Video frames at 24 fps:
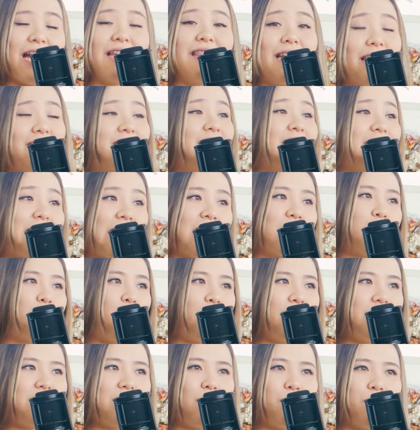And that's exactly
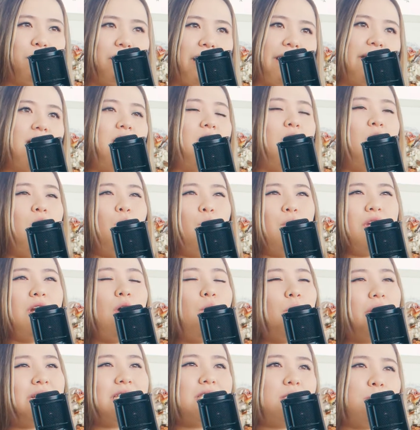what we did. We were like, we
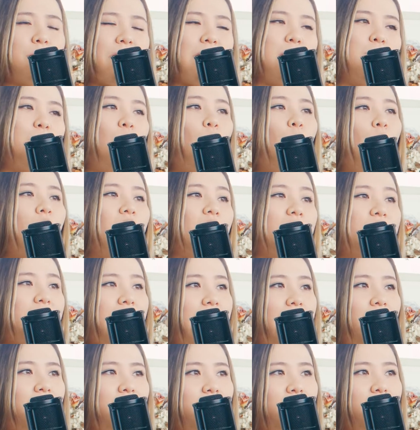don't want to spend more
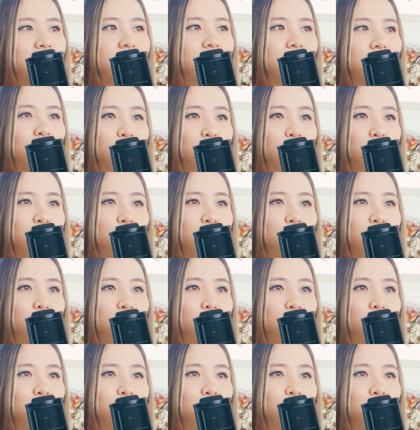than,